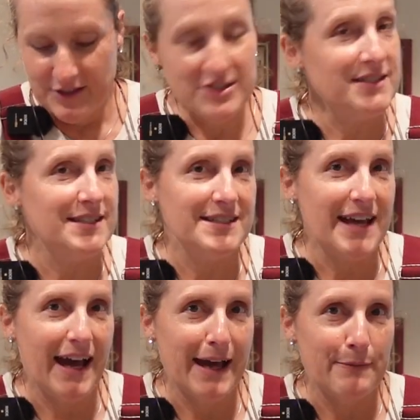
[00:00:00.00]
Just in
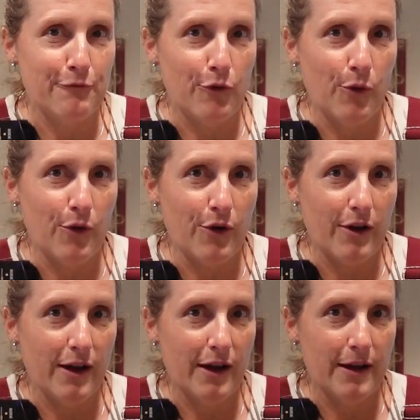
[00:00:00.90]
time
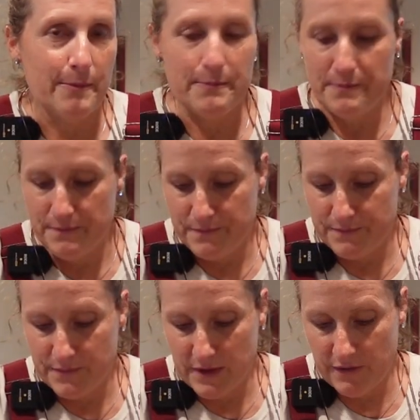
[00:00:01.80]
for
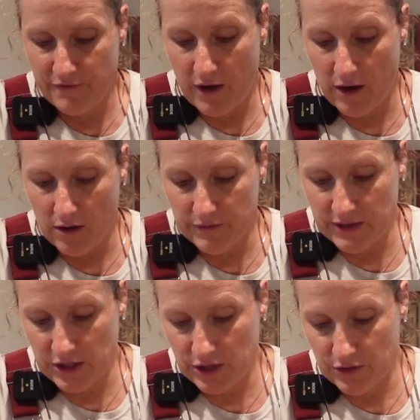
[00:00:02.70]
the fall of
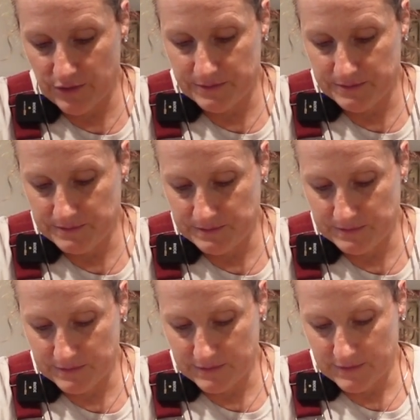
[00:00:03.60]
the year,
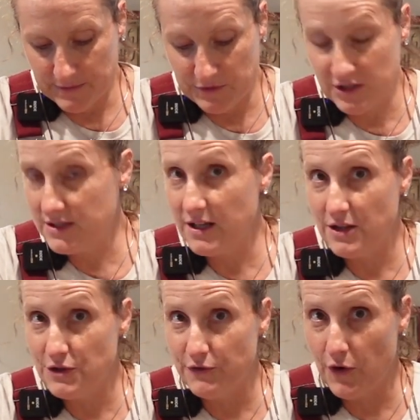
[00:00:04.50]
which is
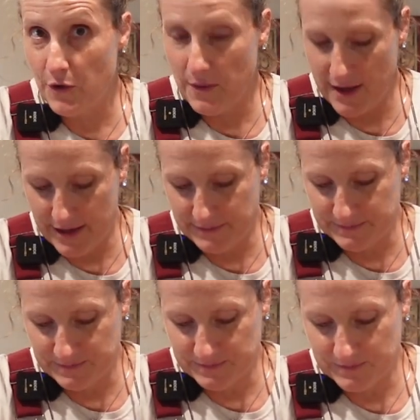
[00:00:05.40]
not too far away.
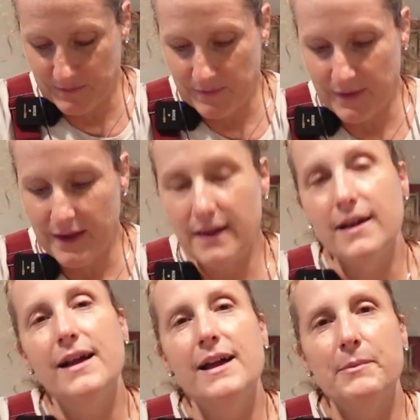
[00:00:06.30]

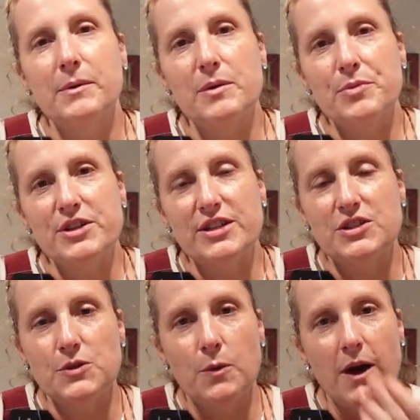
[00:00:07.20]
But we
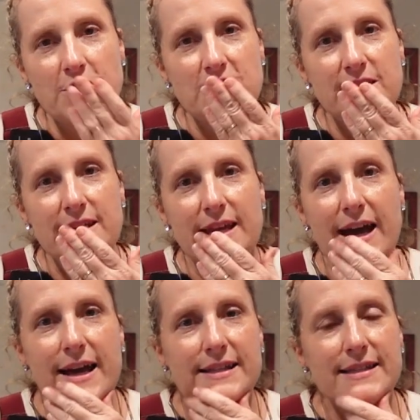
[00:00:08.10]
appreciate you watching,
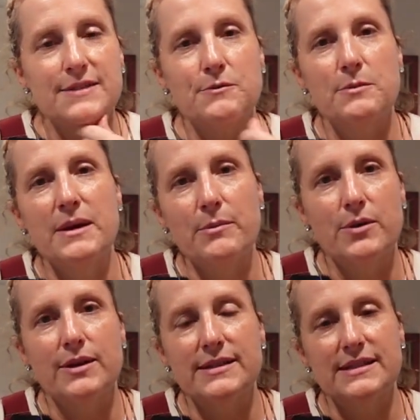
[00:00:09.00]
guys.
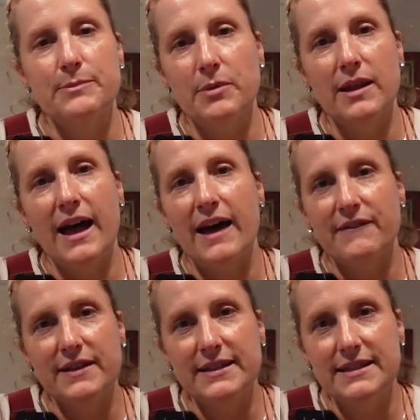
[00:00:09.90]
Remember, a simple life
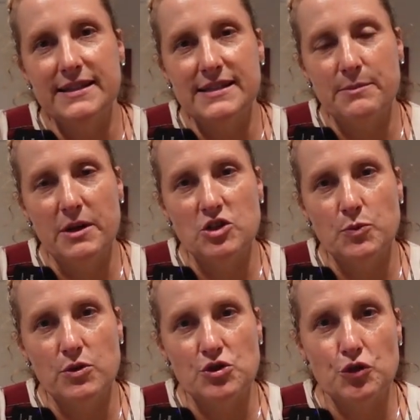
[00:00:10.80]
is a much
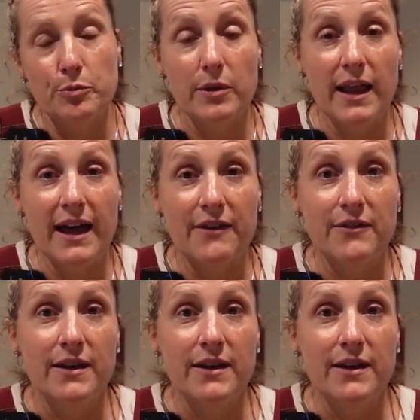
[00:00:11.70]
more enjoyable life.